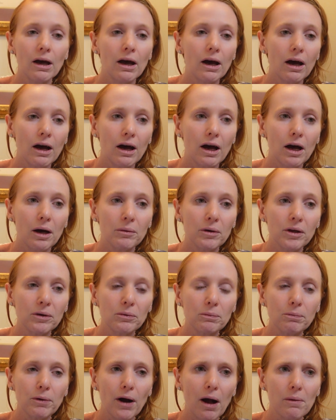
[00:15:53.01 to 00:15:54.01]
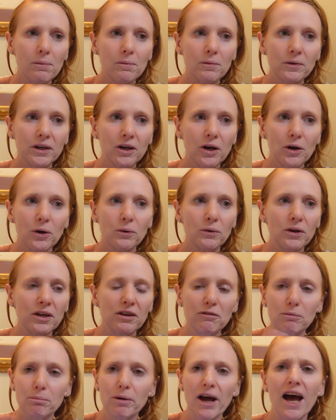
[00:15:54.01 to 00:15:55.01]
It will probably go
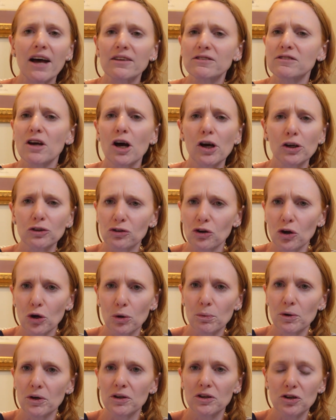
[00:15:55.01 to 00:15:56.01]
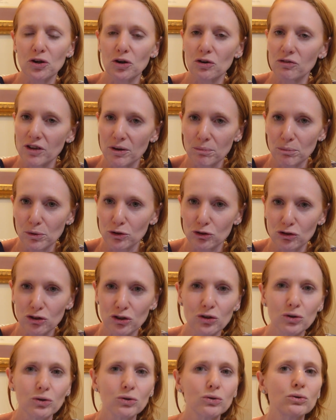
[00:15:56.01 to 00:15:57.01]
even past October into November
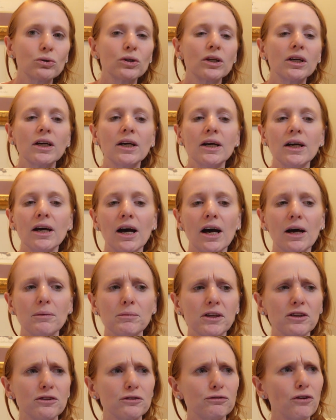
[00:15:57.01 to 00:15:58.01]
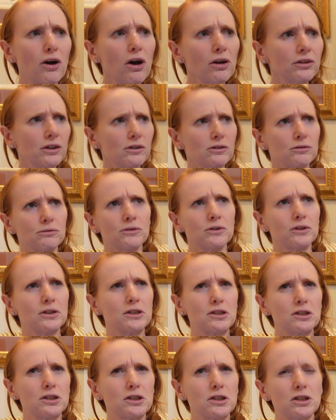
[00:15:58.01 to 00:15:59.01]
too, because fall doesn't really
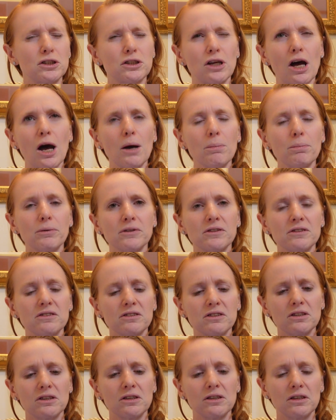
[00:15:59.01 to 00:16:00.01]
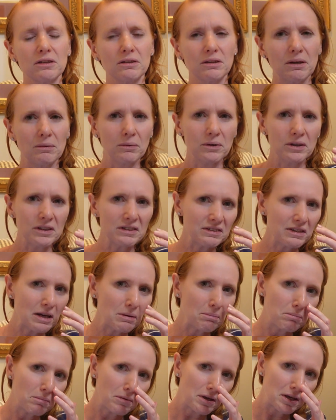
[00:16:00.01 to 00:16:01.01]
stop until, I want to say
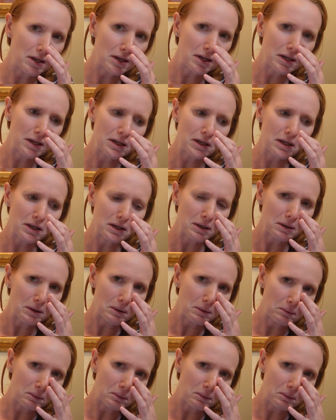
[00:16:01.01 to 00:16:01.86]
mid-November?